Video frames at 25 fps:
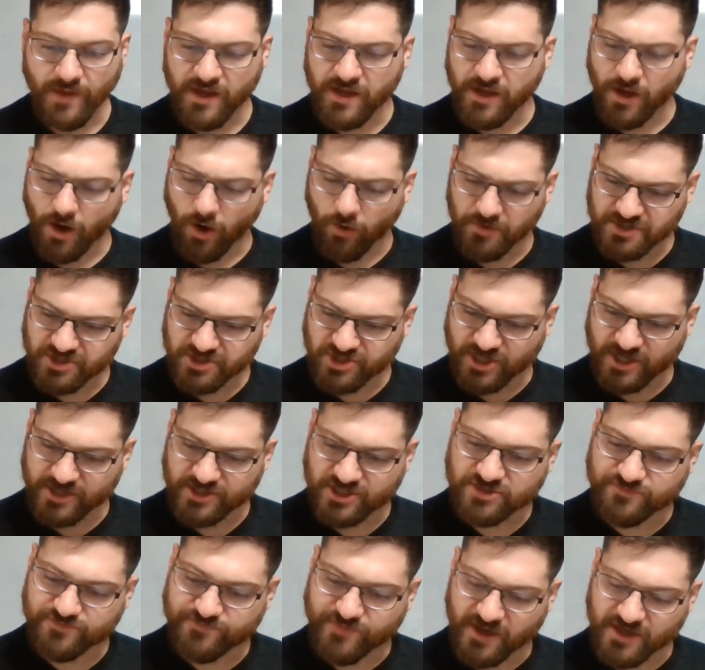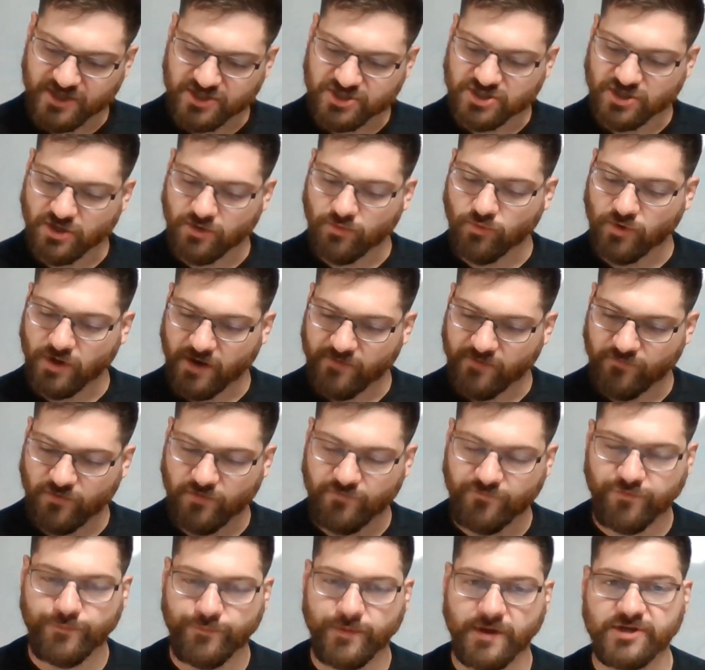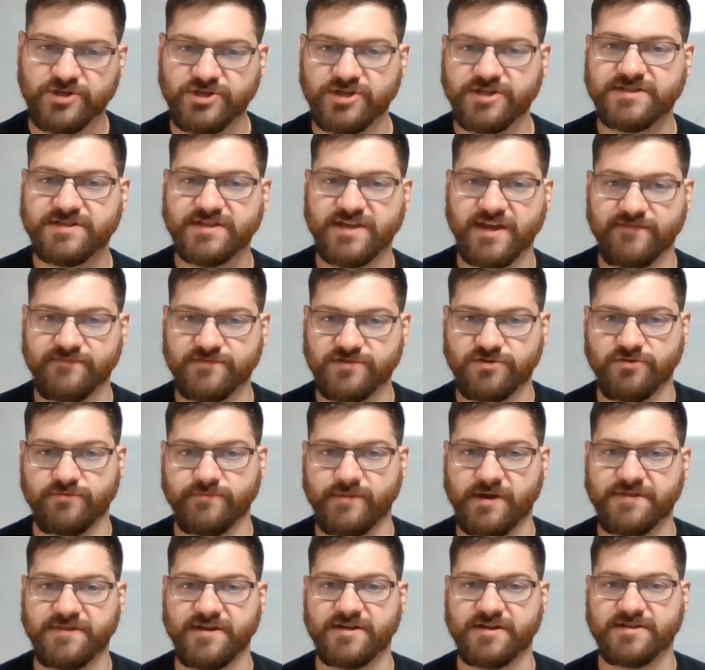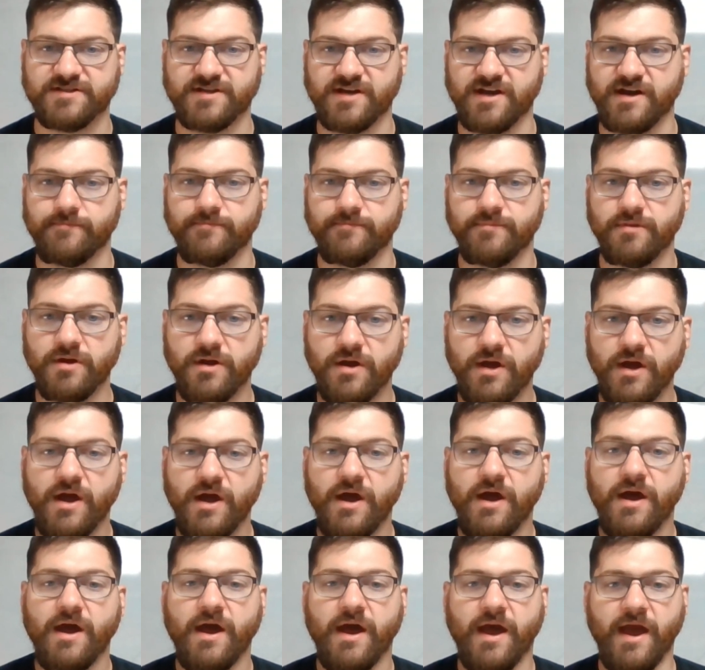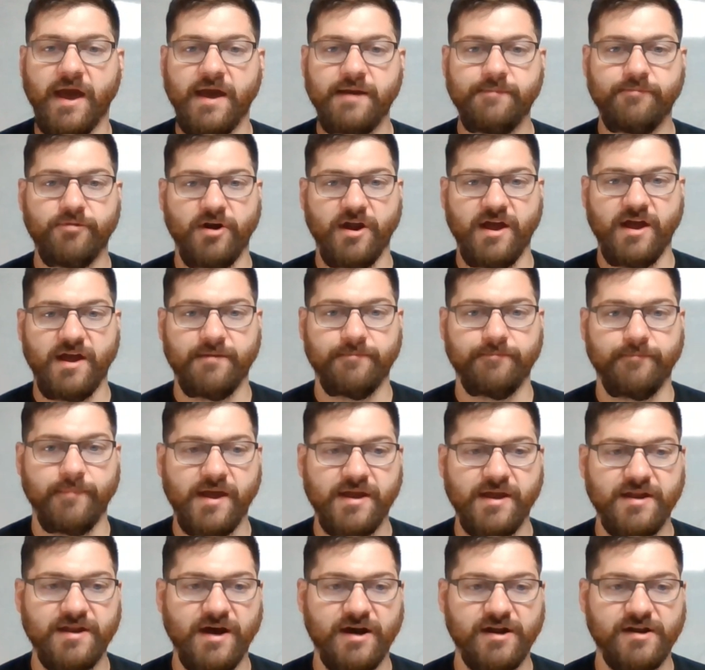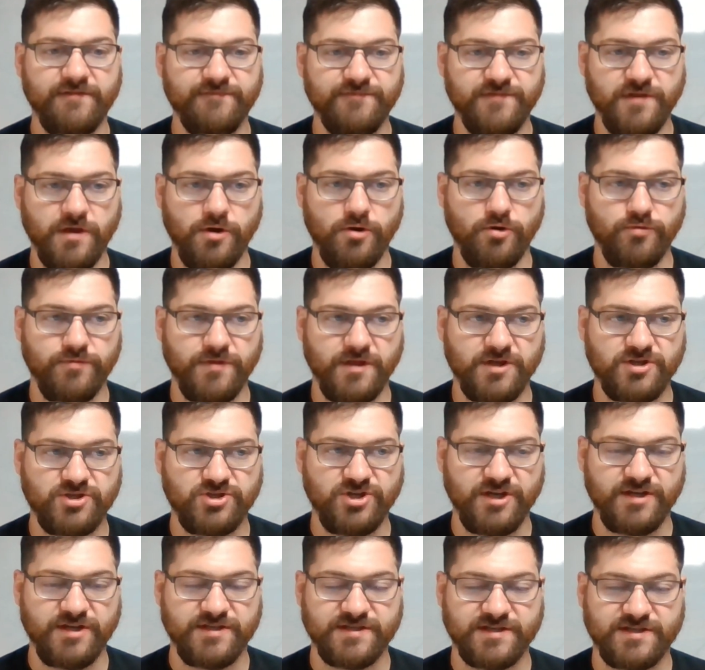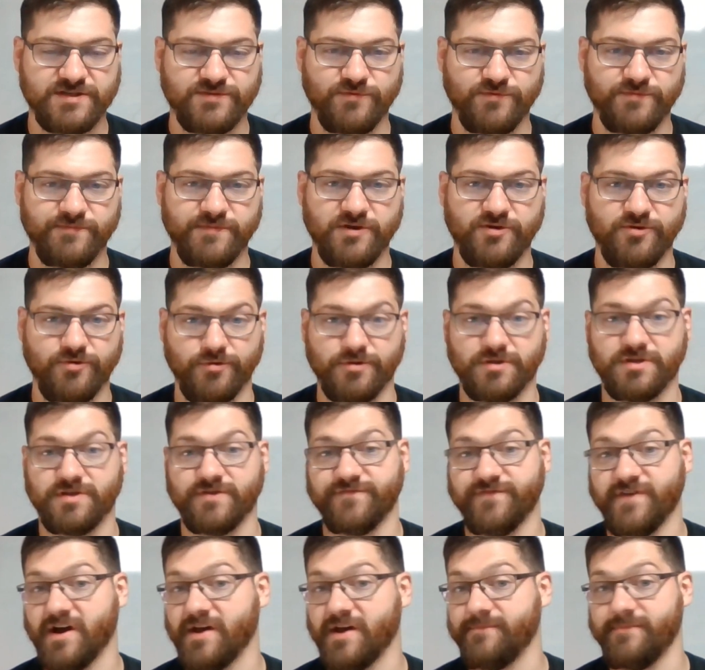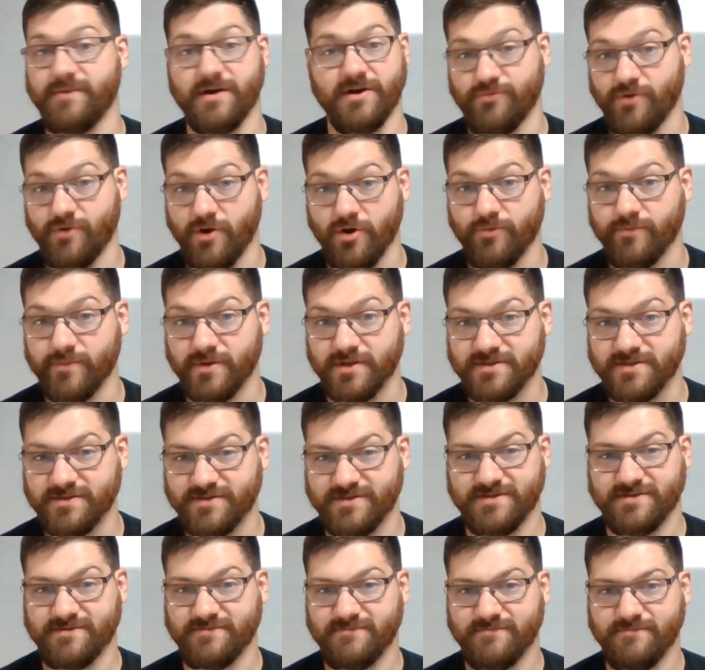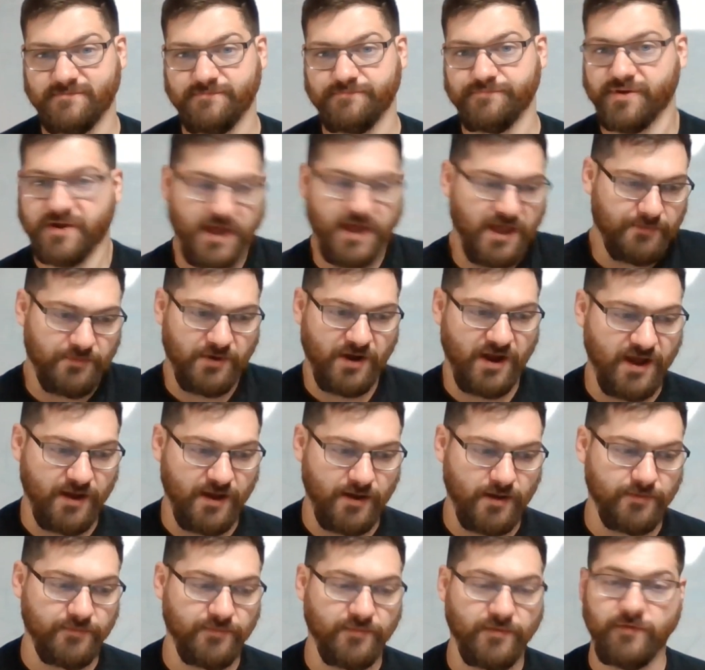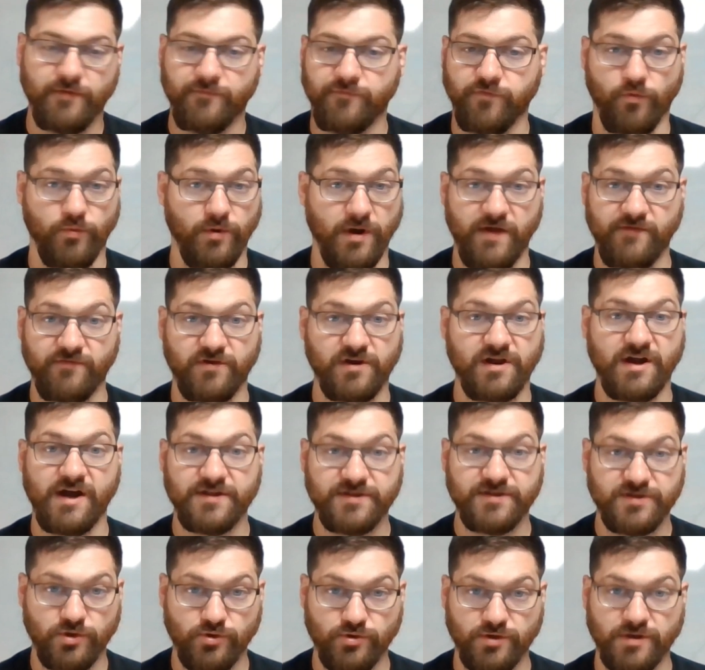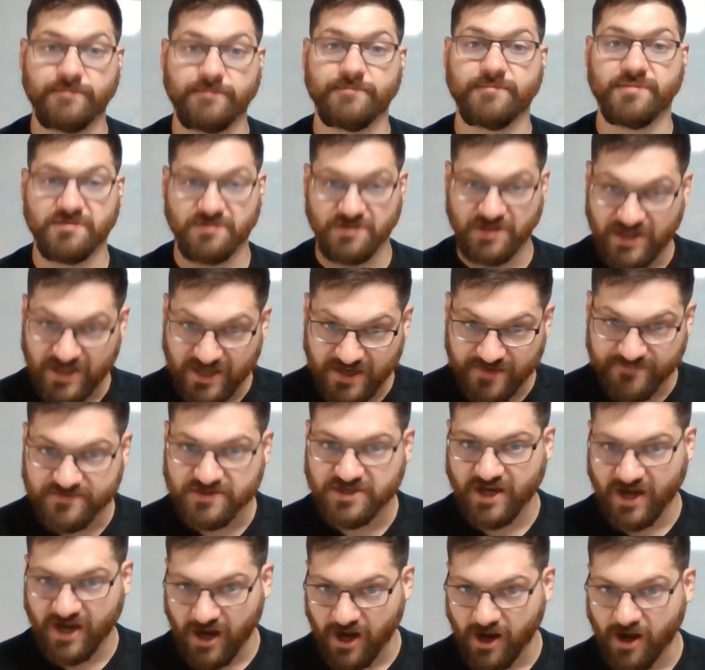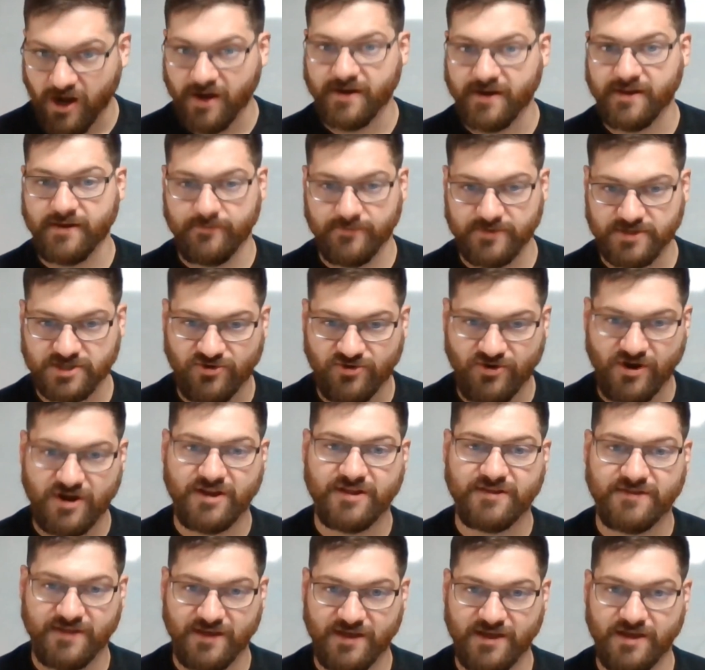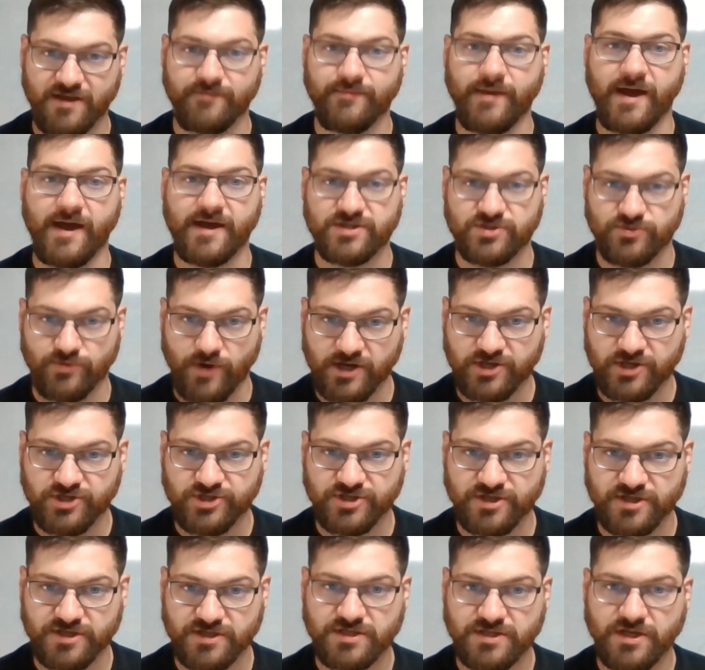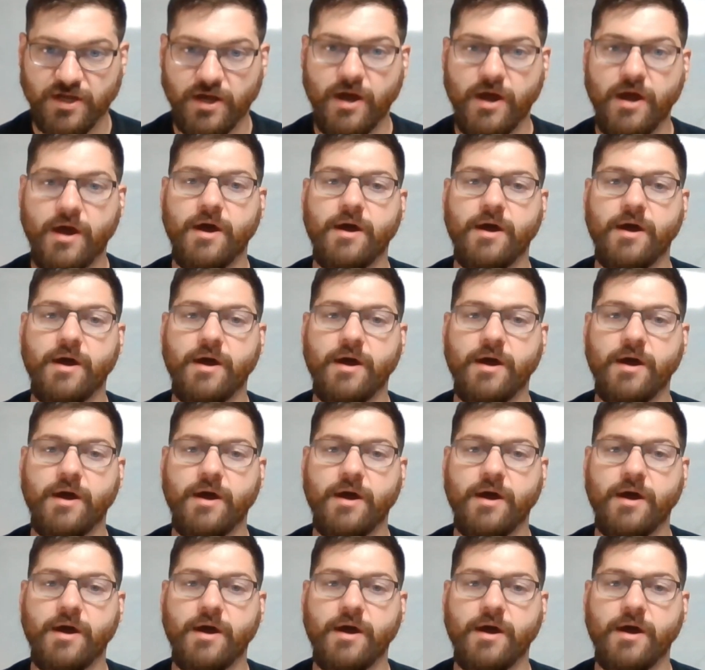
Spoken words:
He always judges based on whatever information he's given to him at that time. Abraham may not have known that Jesus would be crucified by Romans, but Abraham, for whatever God told him, believed God and was credited to him as righteousness.